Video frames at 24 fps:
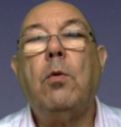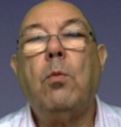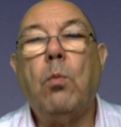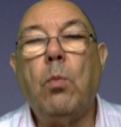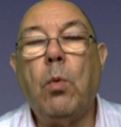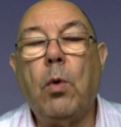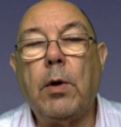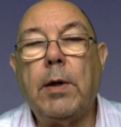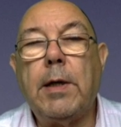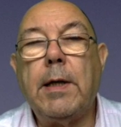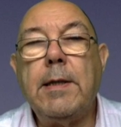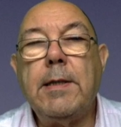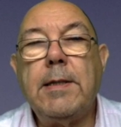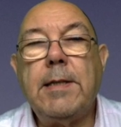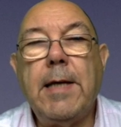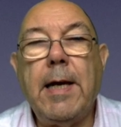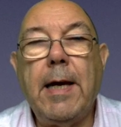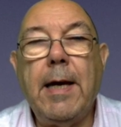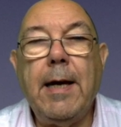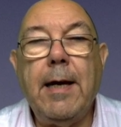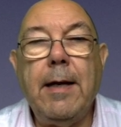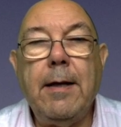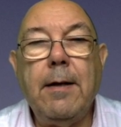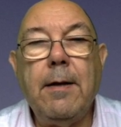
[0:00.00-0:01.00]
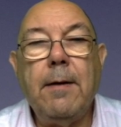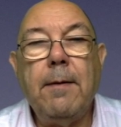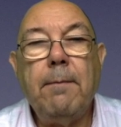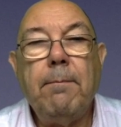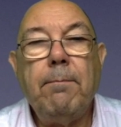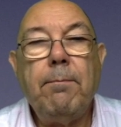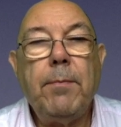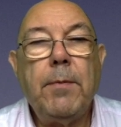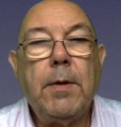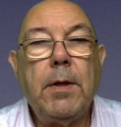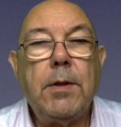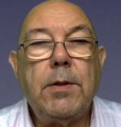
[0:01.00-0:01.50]
will contain
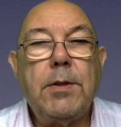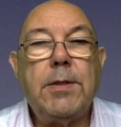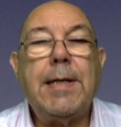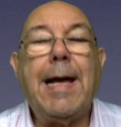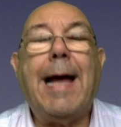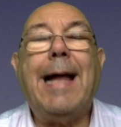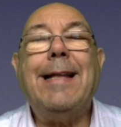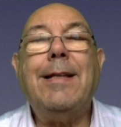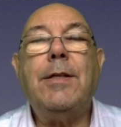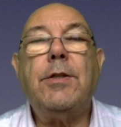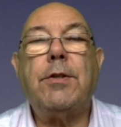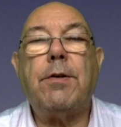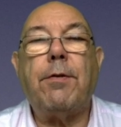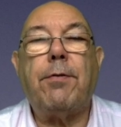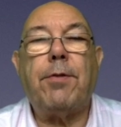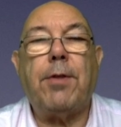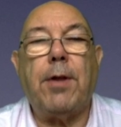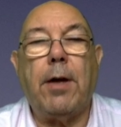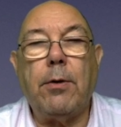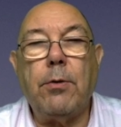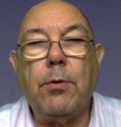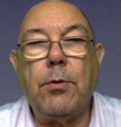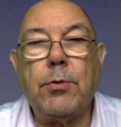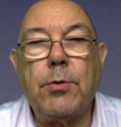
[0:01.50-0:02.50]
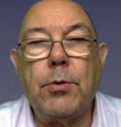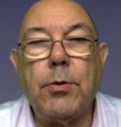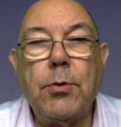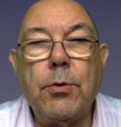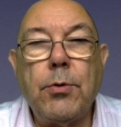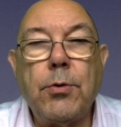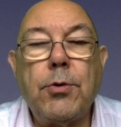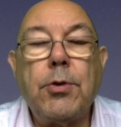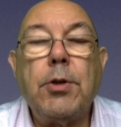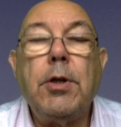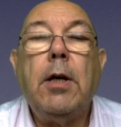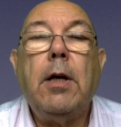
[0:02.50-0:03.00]
tens of
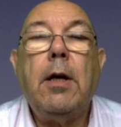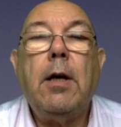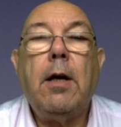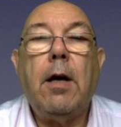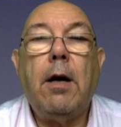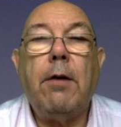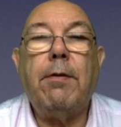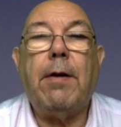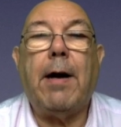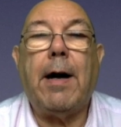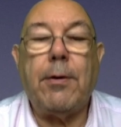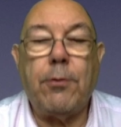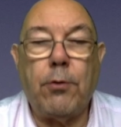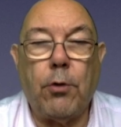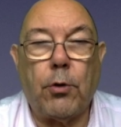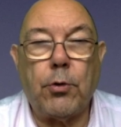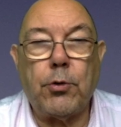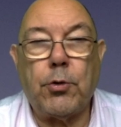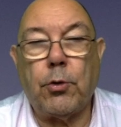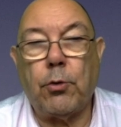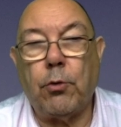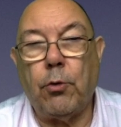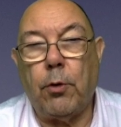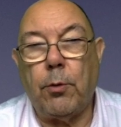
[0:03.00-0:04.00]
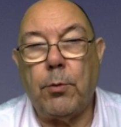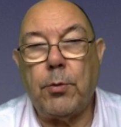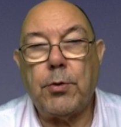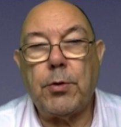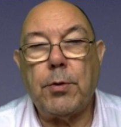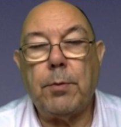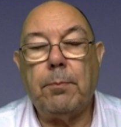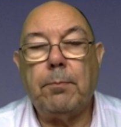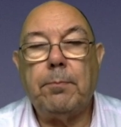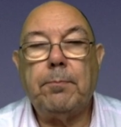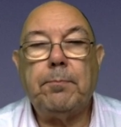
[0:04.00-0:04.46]
thousands of hydroxyl groups.